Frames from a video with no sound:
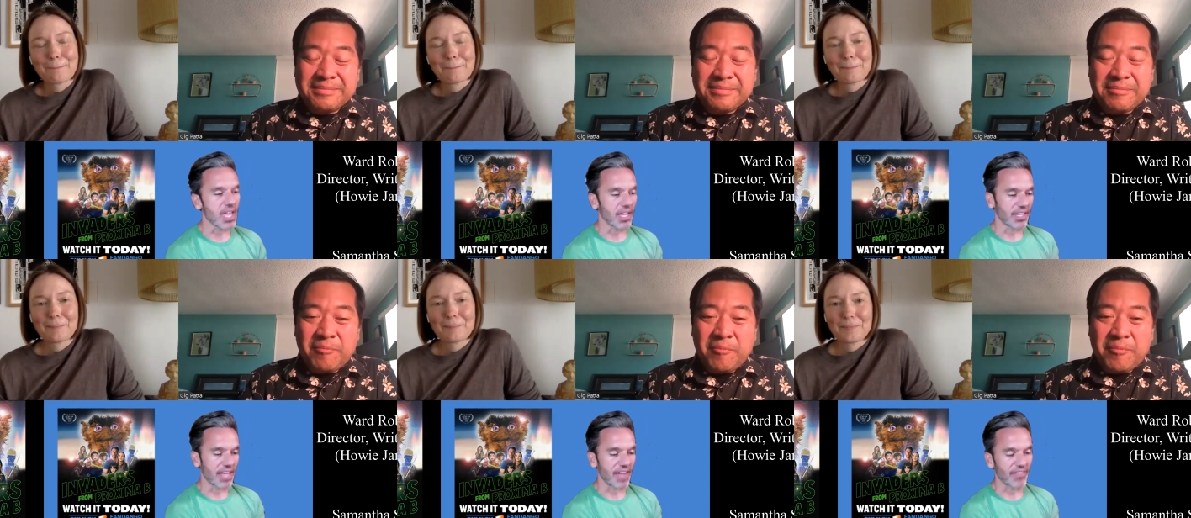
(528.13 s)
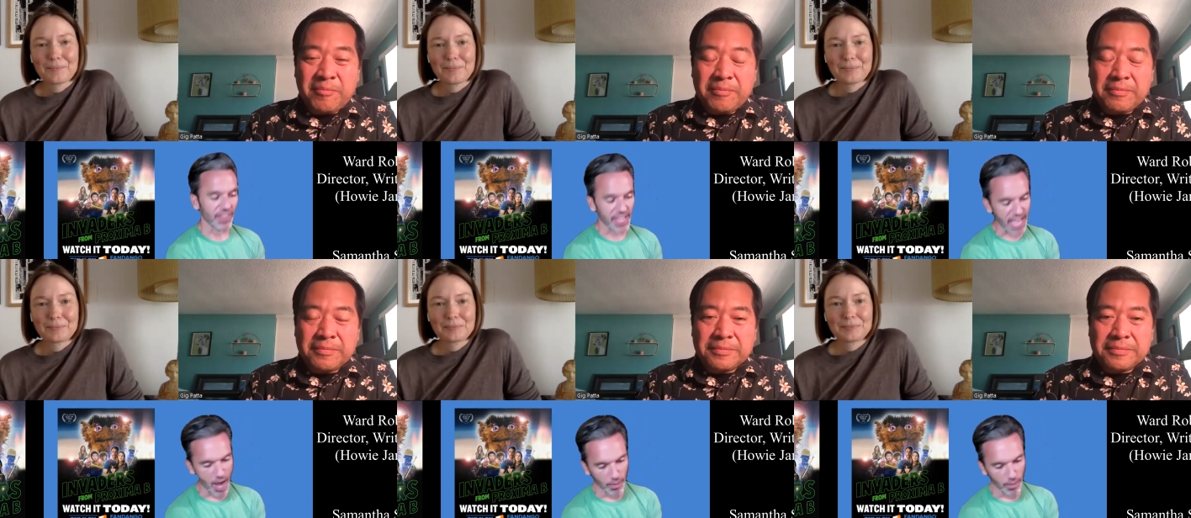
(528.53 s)
Speaker 1: it
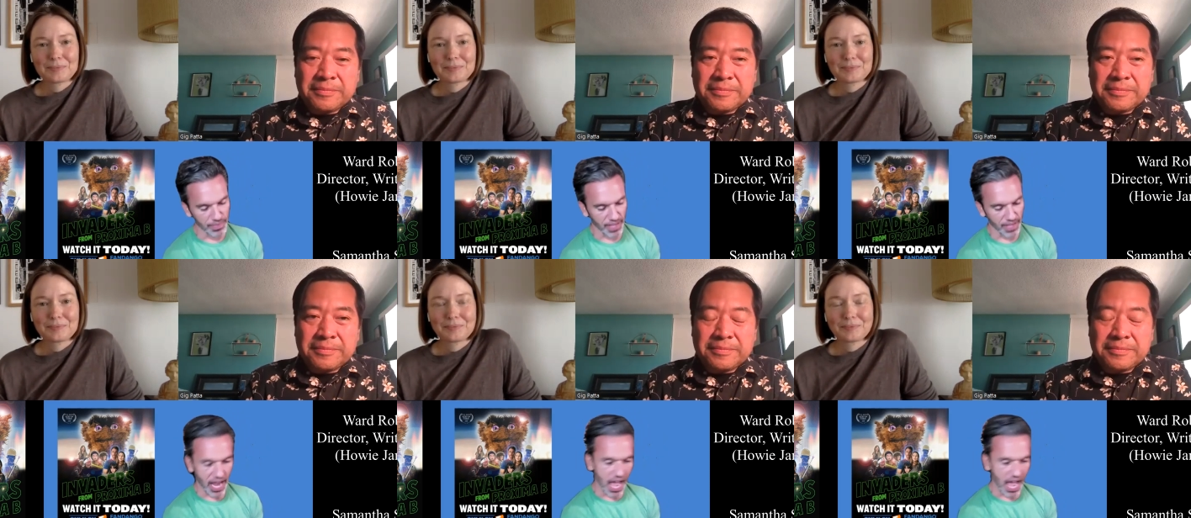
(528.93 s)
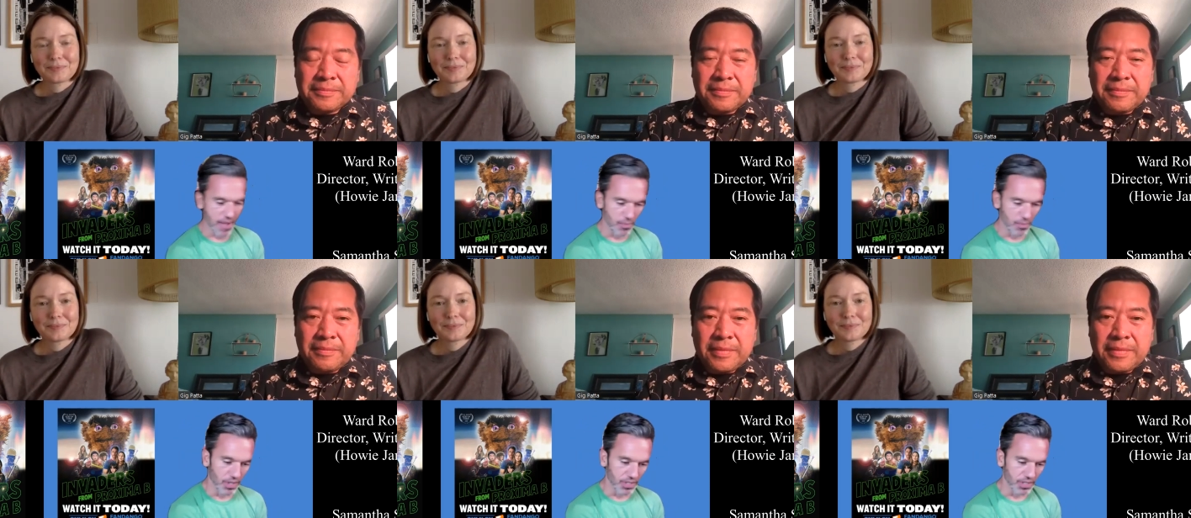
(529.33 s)
definitely helped that
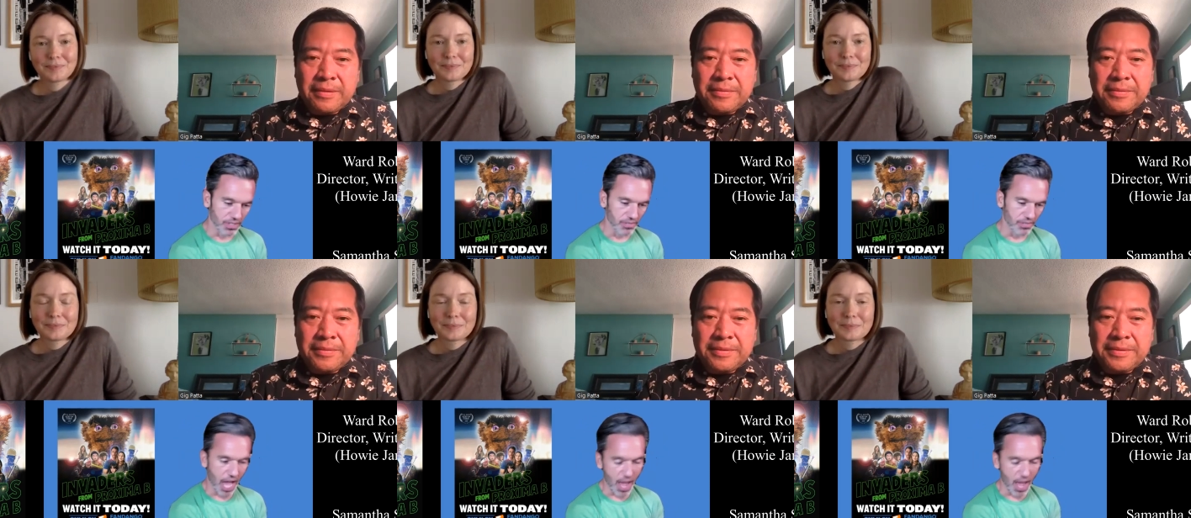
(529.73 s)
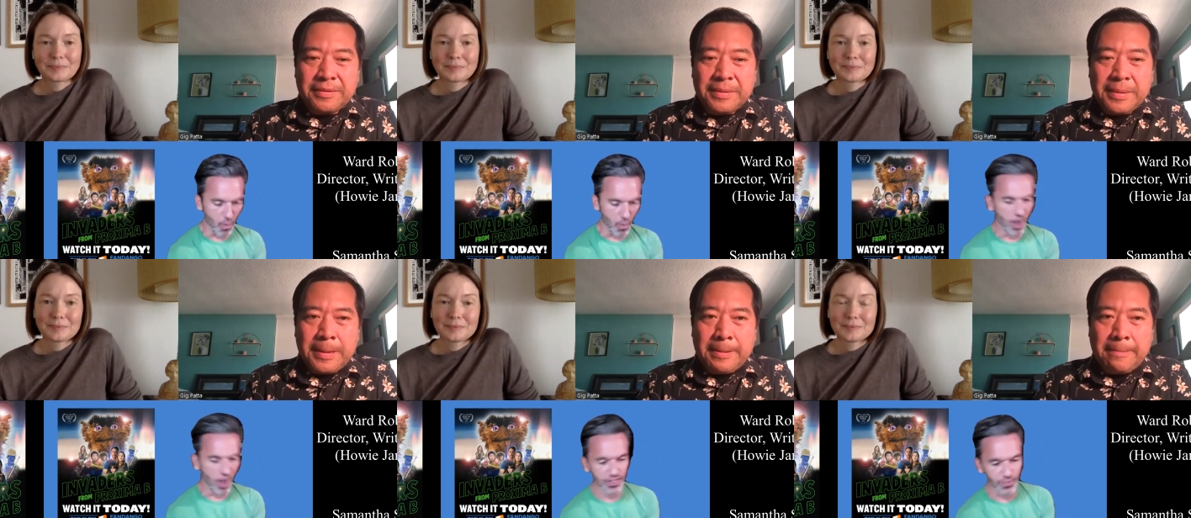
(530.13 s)
I was I
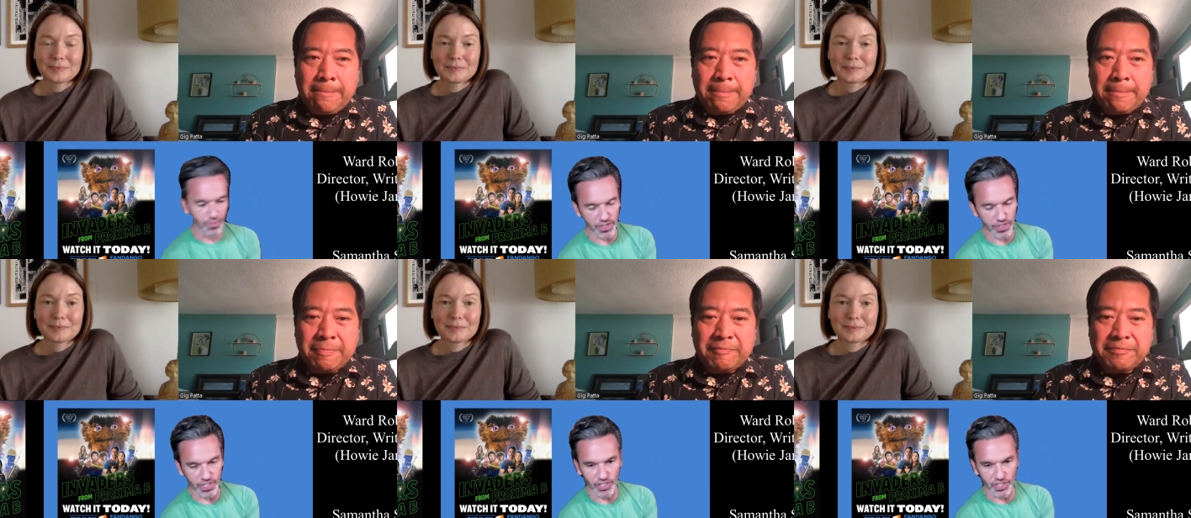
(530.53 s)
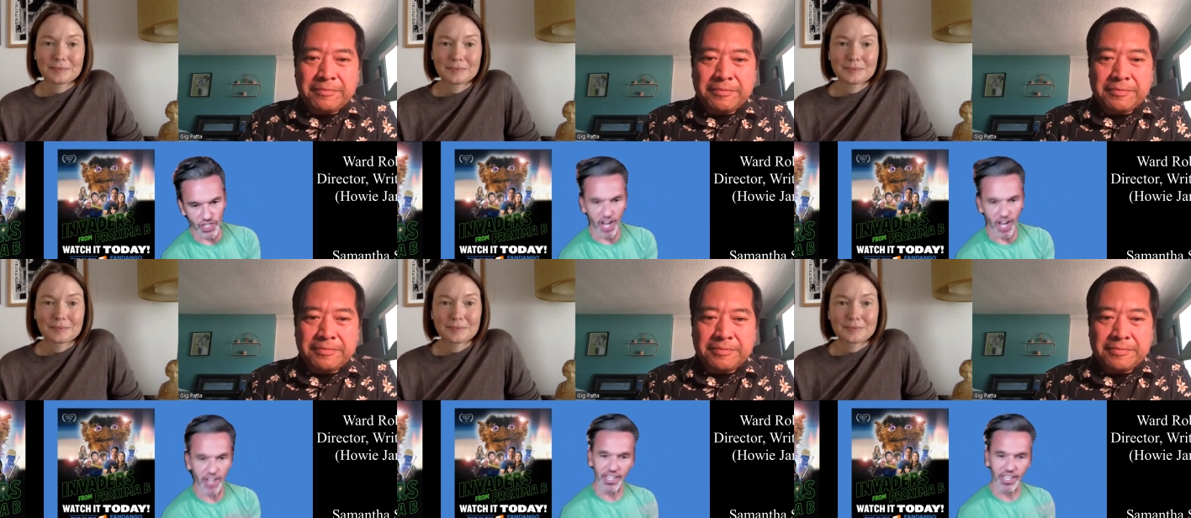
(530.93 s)
was voicing
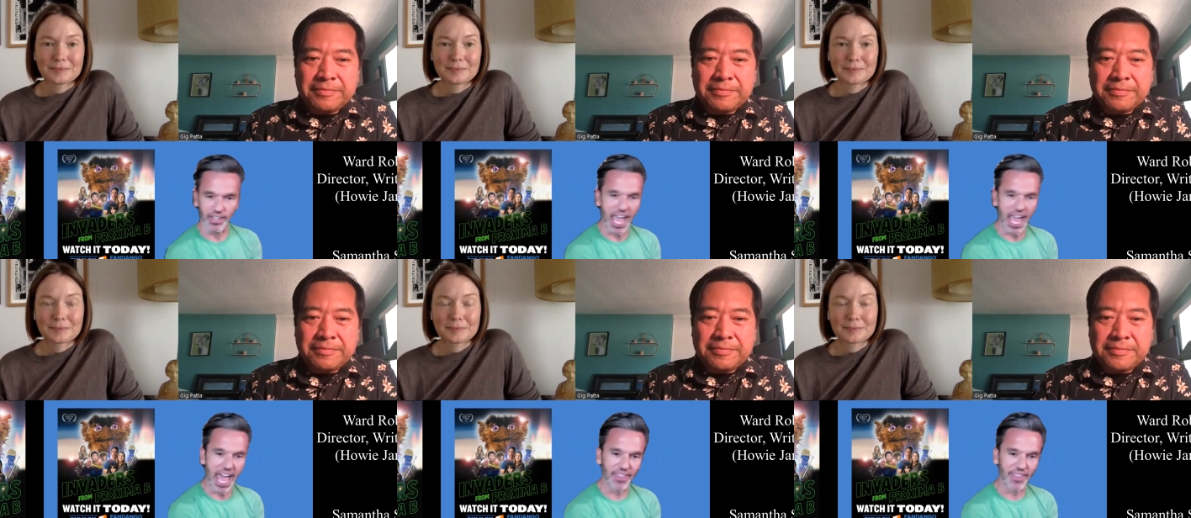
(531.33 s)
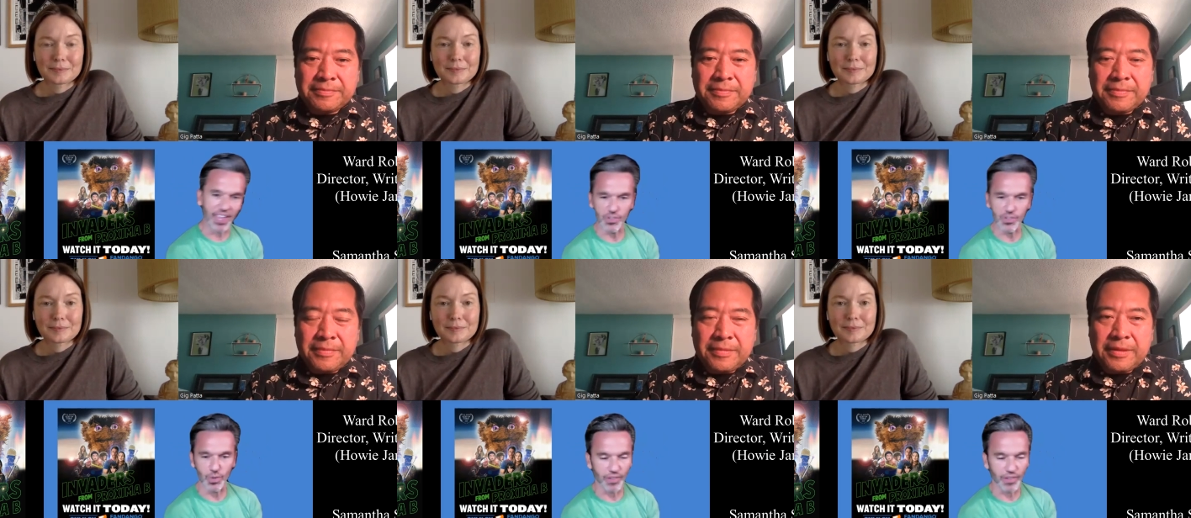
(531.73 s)
Chuck and had
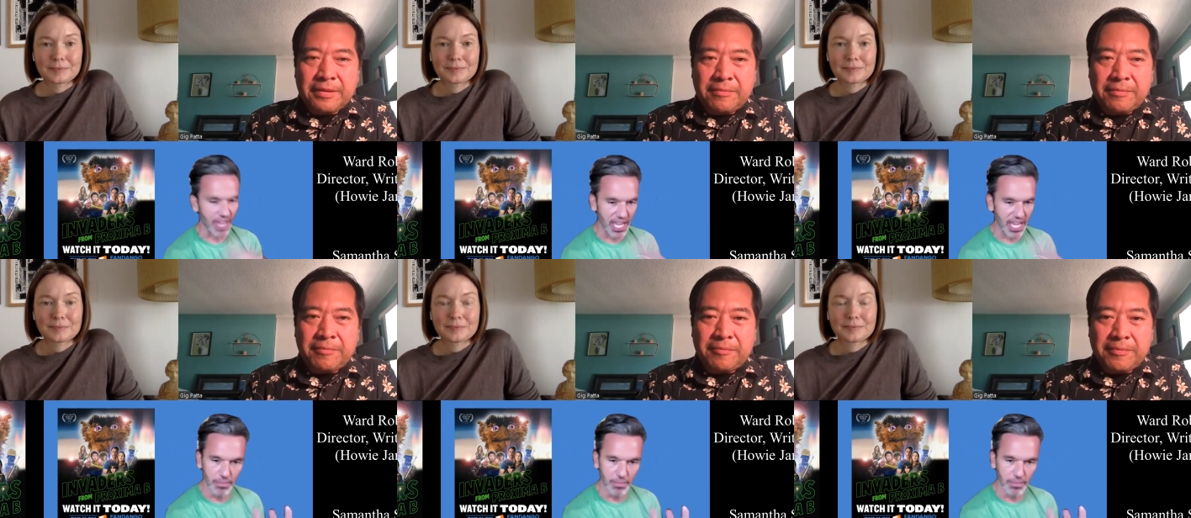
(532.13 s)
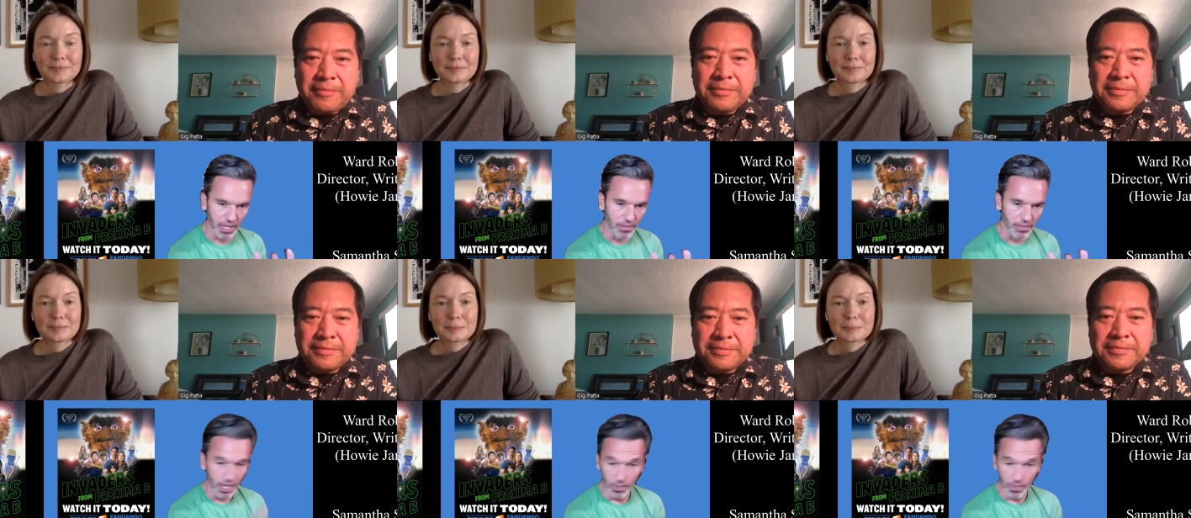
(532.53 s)
that sort of in
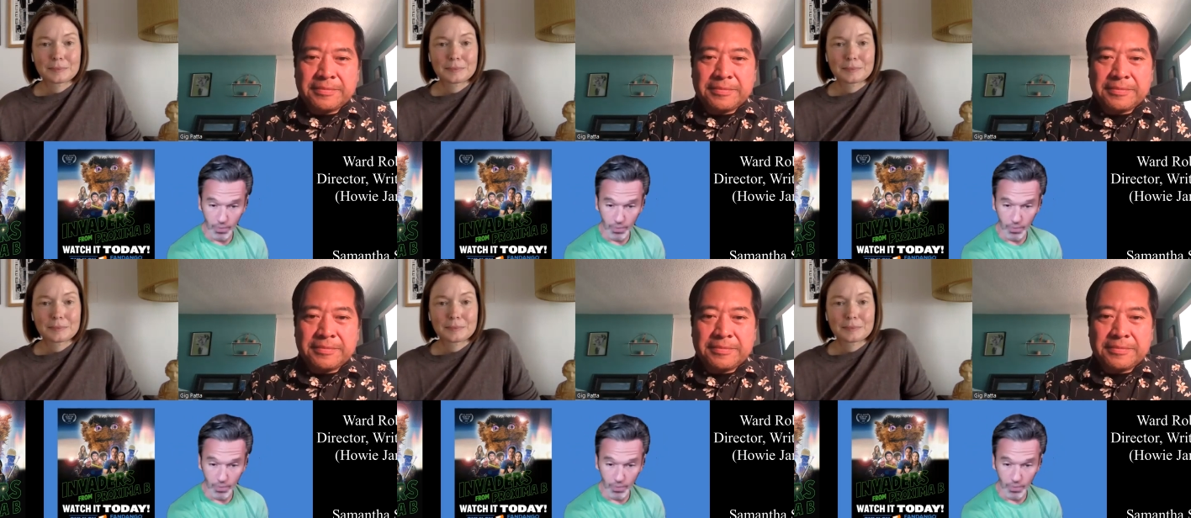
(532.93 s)
me